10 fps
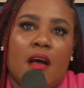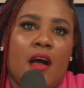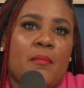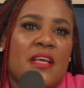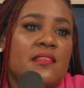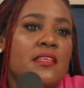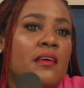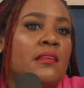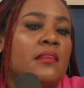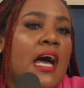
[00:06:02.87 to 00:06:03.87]
Um, I see a
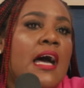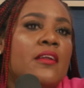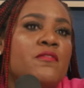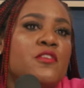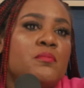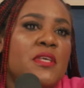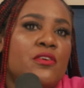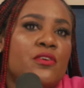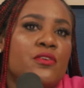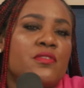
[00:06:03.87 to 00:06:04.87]
lot of
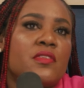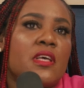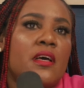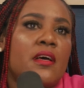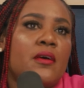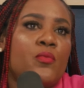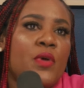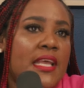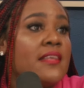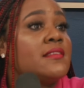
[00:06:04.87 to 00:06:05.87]
speakers uh,
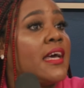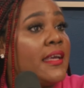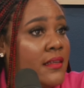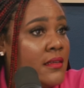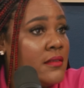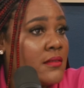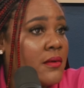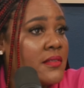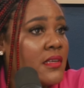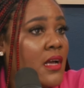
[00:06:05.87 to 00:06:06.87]
when anxiety
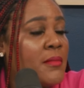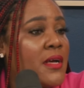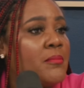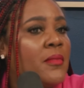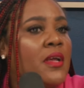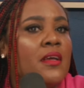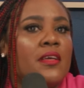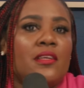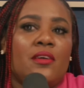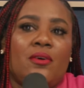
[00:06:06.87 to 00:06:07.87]
starts to come up
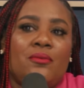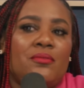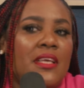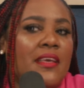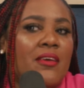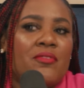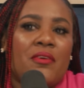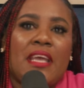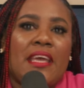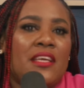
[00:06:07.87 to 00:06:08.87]
you know, they get
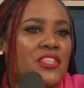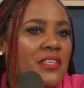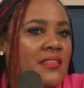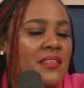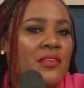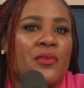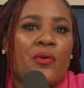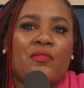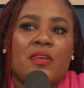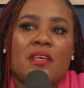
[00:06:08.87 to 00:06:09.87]
very anxious and
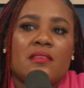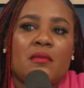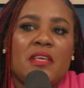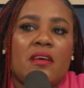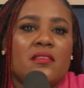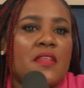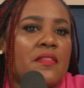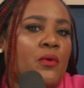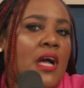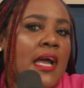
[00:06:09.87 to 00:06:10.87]
nervous. And because of that,
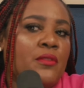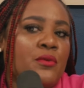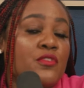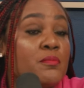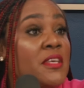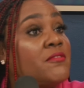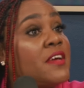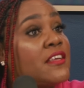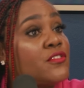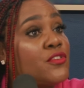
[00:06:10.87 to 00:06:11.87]
they'll either speak
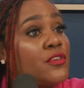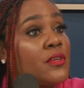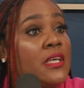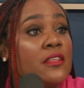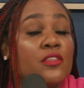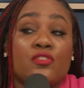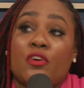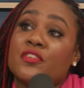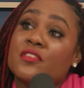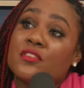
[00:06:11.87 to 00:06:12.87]
faster, they'll
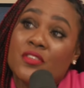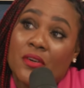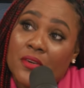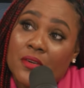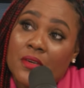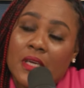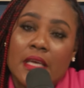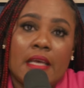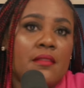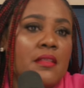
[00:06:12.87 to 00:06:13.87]
start to stutter,
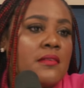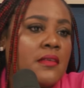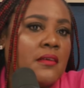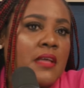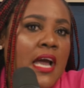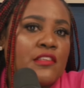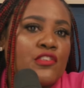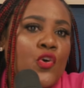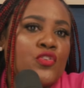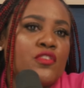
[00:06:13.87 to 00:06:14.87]
and things like that.
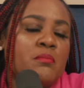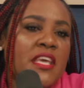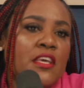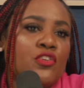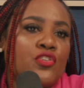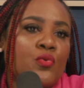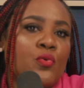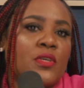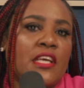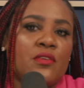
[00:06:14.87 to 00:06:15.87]
So just making
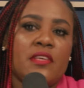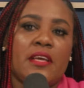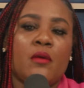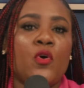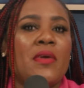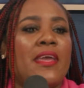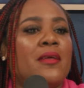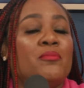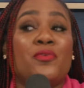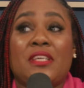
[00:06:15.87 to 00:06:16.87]
sure that you take a moment
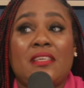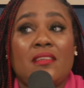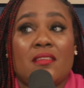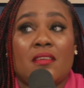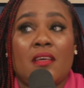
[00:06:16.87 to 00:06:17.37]
and breathe.